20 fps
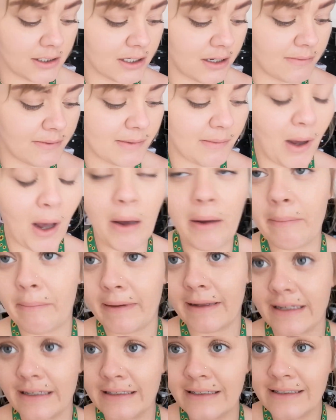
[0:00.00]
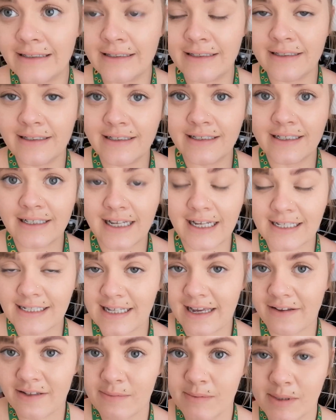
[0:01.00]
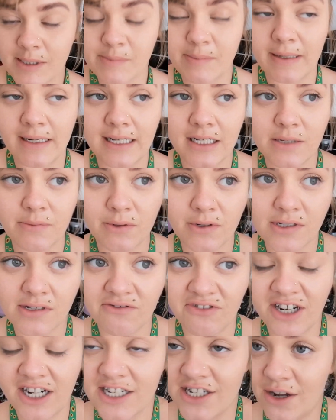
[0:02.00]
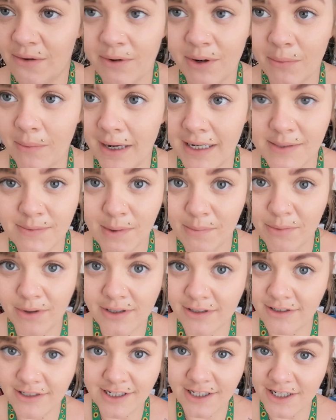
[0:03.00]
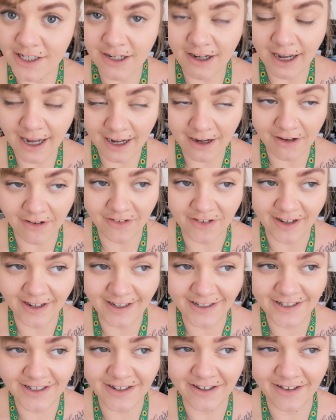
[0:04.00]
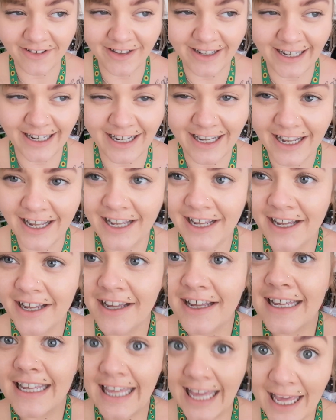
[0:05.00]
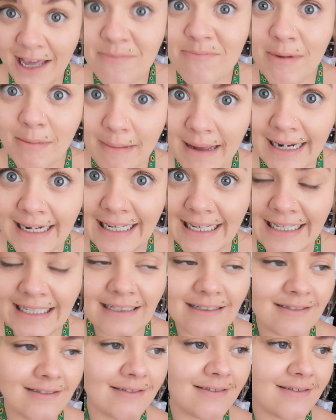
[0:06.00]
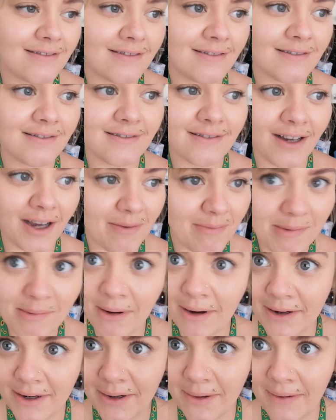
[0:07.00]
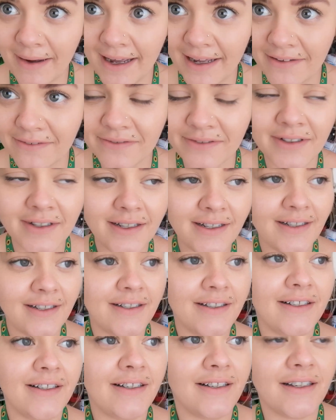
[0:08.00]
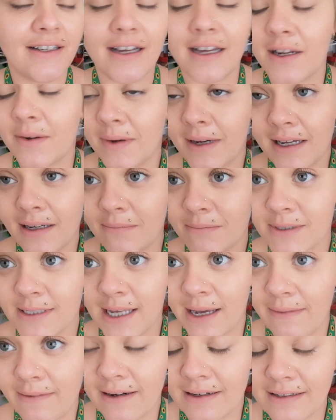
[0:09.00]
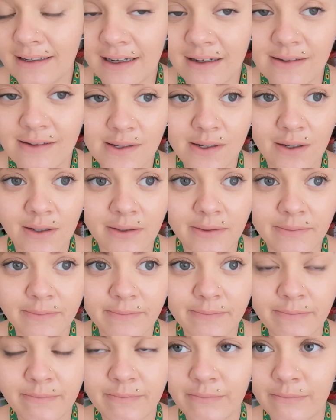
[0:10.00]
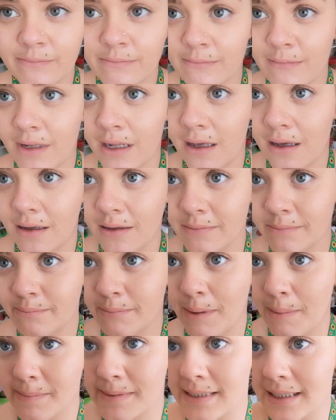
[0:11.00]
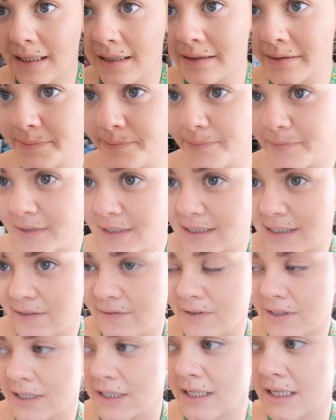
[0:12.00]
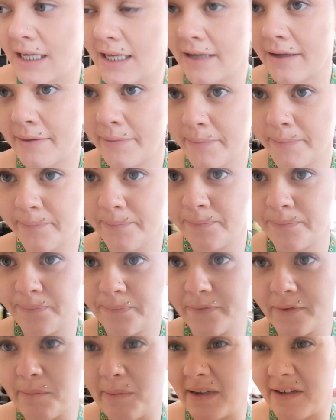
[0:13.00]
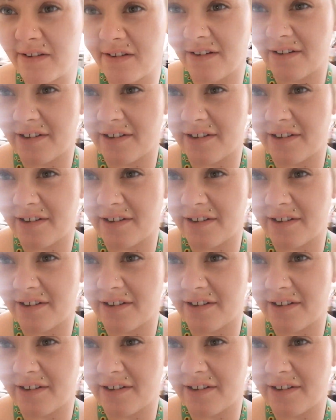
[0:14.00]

on the top. So I'm hoping outside of my spillage because I really don't want to waste what products I do have. Get in my belly, not in my microwave. Anyway, I'm just going on so yeah, mum's here. Let's see if I can get her. It's a bit